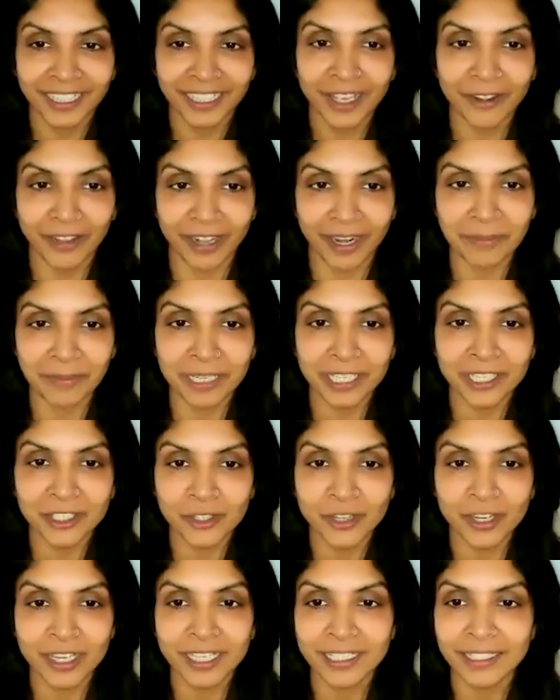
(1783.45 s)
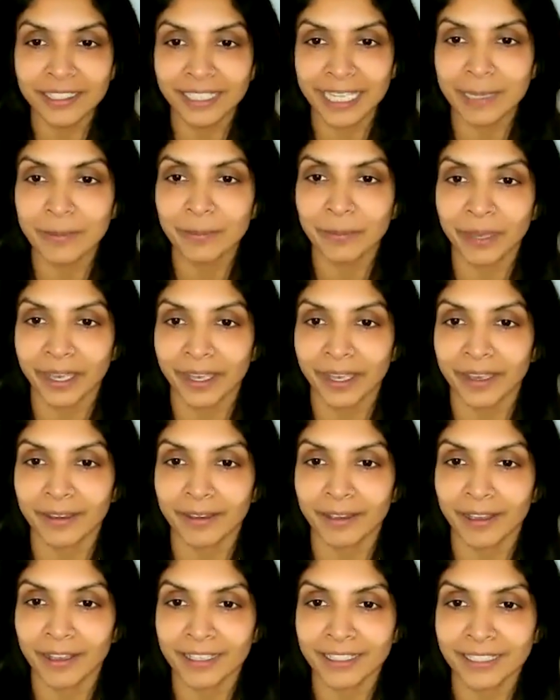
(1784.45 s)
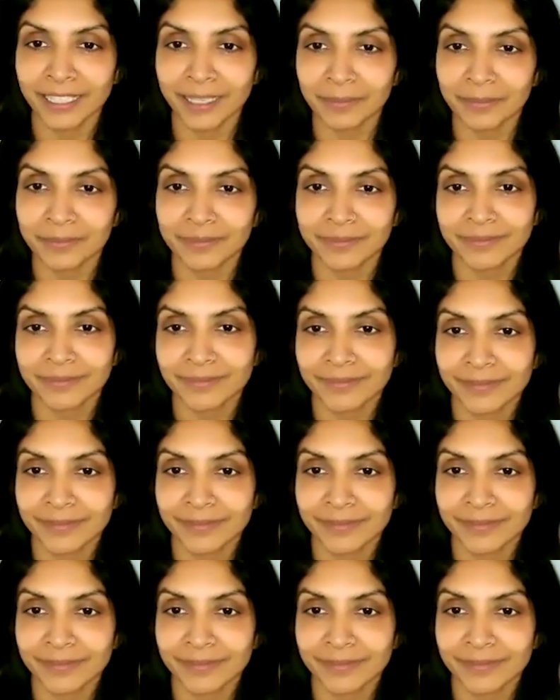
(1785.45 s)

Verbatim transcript: All right, I'm going to try and keep it as I'm